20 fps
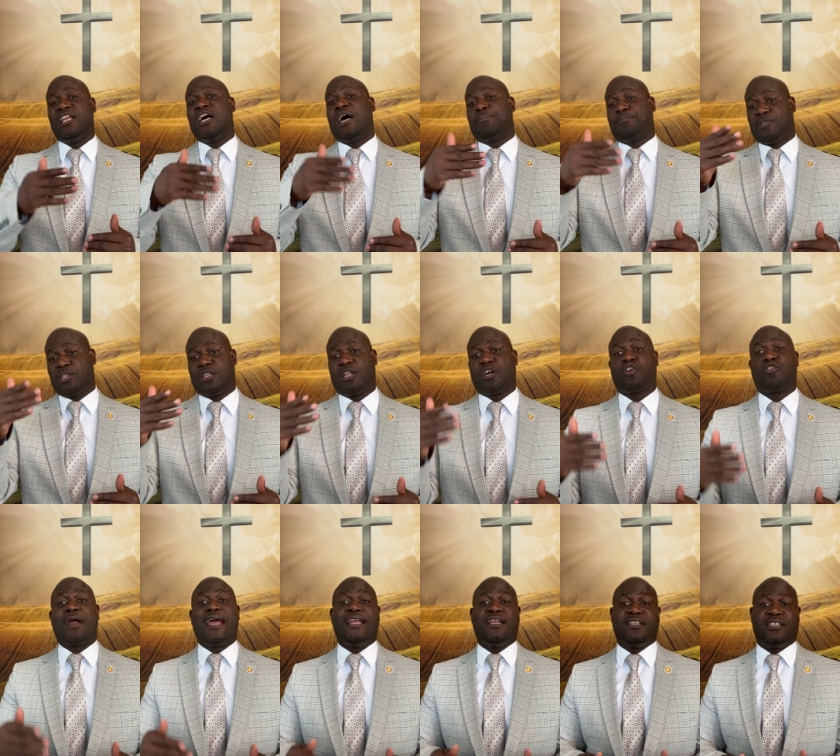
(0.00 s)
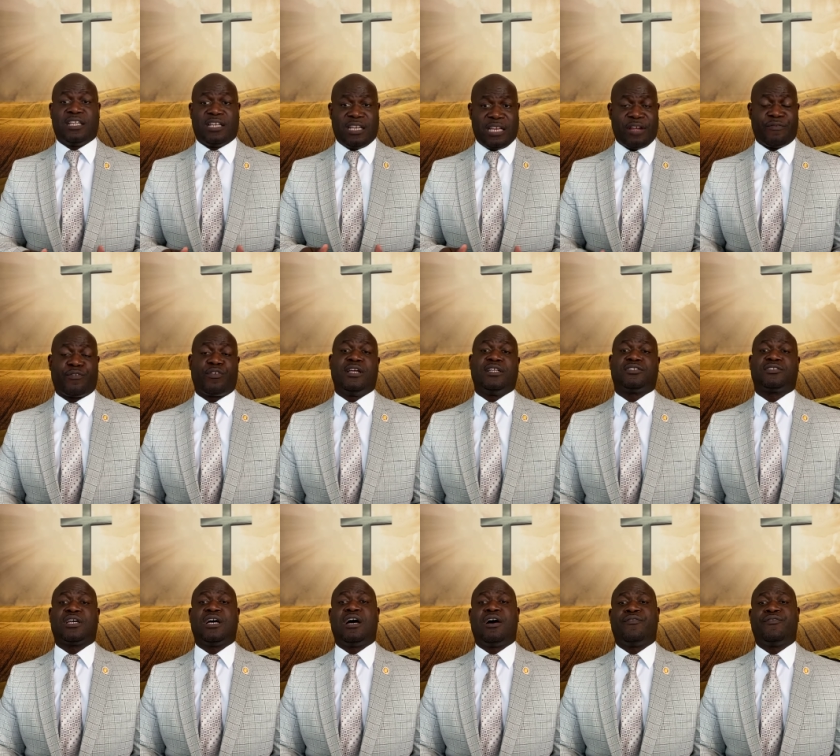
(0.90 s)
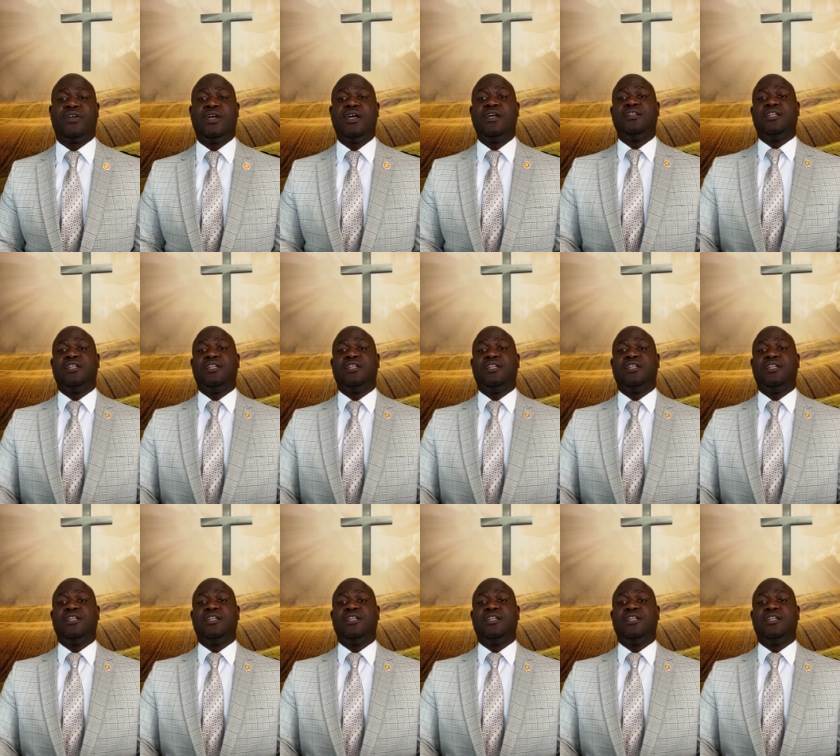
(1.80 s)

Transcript: up to the great deliverance of